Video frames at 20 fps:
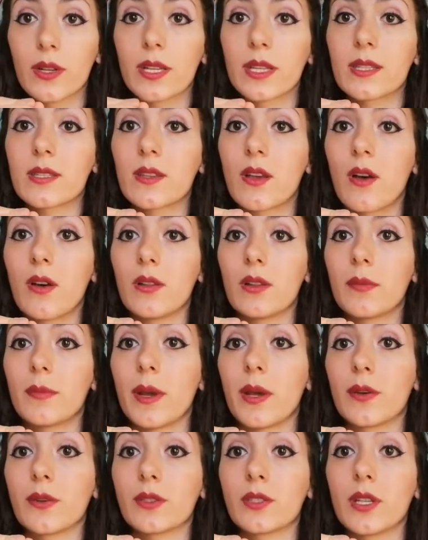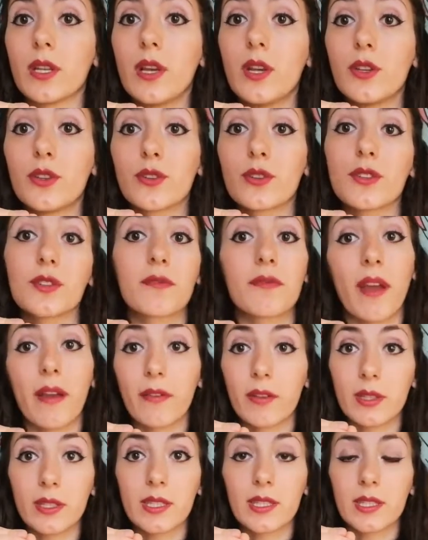It's all about your
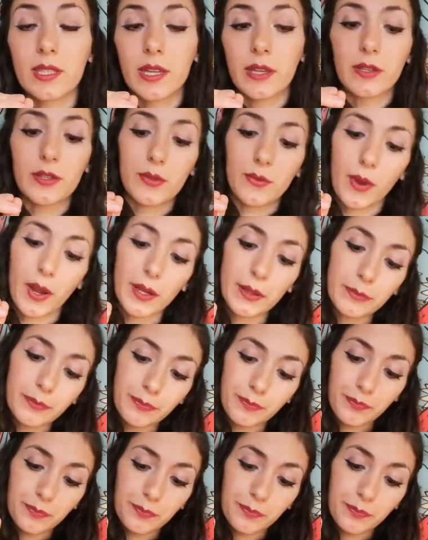survival instincts, right?